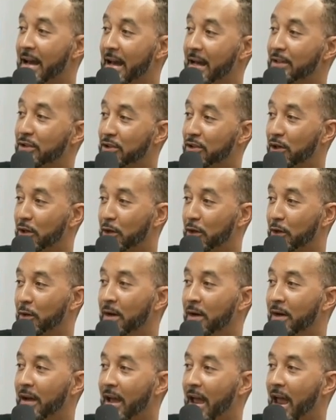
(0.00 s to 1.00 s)
And
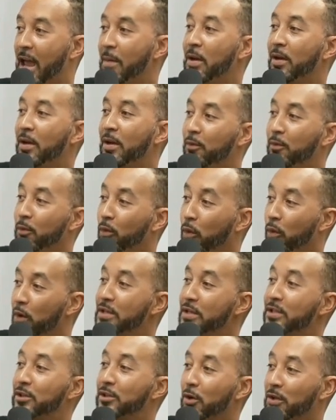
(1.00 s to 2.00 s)
so aiming
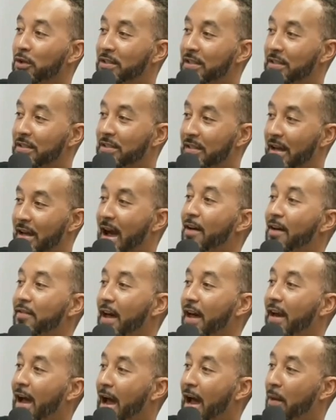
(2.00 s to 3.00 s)
resources to have
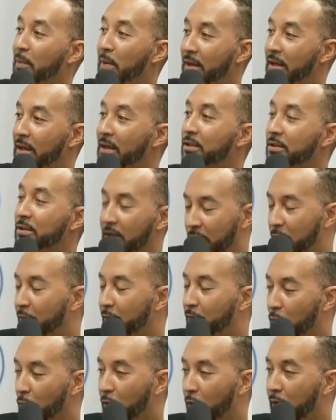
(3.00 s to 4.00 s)
that happen in a
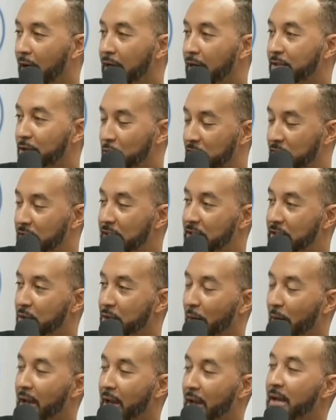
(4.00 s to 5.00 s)
organized and
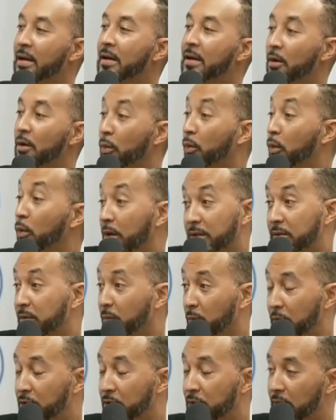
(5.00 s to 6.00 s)
strategic way
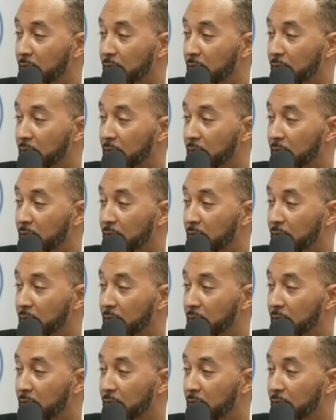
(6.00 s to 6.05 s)
was